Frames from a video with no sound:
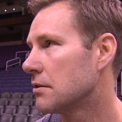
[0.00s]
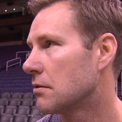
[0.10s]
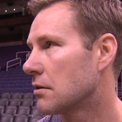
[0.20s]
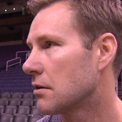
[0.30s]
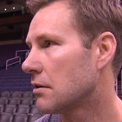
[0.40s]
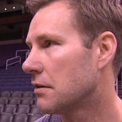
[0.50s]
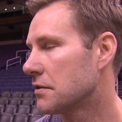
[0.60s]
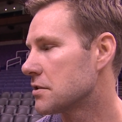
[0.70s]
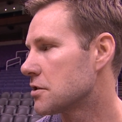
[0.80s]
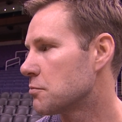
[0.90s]
Our
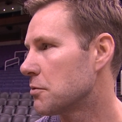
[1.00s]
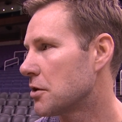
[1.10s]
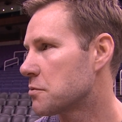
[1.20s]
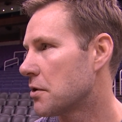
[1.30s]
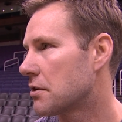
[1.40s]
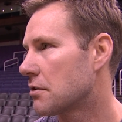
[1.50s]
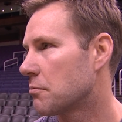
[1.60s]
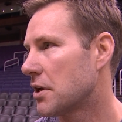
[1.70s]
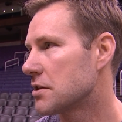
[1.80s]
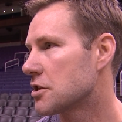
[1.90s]
offense has been much better,
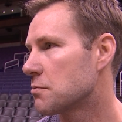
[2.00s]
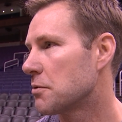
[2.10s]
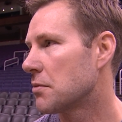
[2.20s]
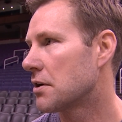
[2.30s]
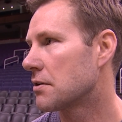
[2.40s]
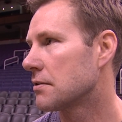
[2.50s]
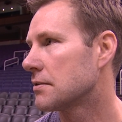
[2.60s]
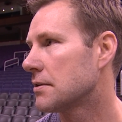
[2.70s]
our pace has been better.